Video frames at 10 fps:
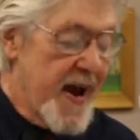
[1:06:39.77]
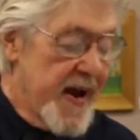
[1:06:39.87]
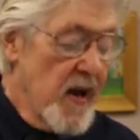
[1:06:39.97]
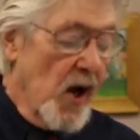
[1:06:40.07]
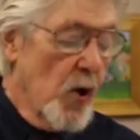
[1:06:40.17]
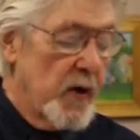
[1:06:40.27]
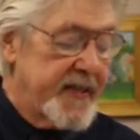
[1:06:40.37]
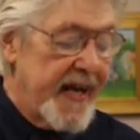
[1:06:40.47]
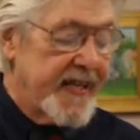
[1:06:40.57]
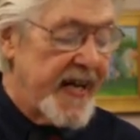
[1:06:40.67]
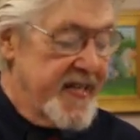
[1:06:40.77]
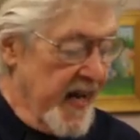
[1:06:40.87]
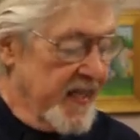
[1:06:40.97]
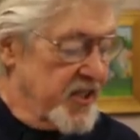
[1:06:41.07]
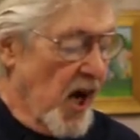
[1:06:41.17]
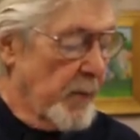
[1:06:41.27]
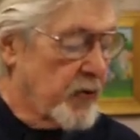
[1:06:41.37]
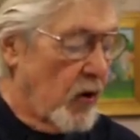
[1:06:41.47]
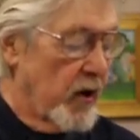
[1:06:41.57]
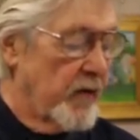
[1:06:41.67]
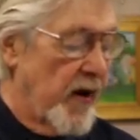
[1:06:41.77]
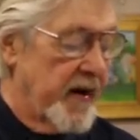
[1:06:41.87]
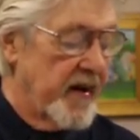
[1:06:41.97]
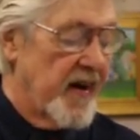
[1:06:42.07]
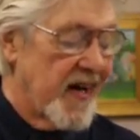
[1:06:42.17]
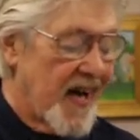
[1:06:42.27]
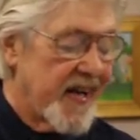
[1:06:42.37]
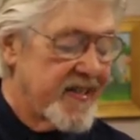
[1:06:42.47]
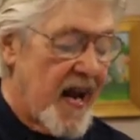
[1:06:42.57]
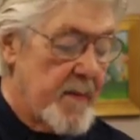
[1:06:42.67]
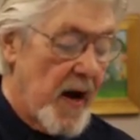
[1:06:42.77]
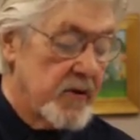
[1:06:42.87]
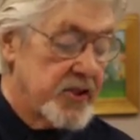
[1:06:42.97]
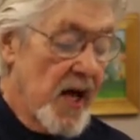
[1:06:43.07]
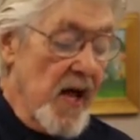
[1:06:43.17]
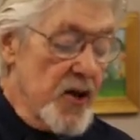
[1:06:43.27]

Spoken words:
man who will take that nigger job crawling around under a goddamn house.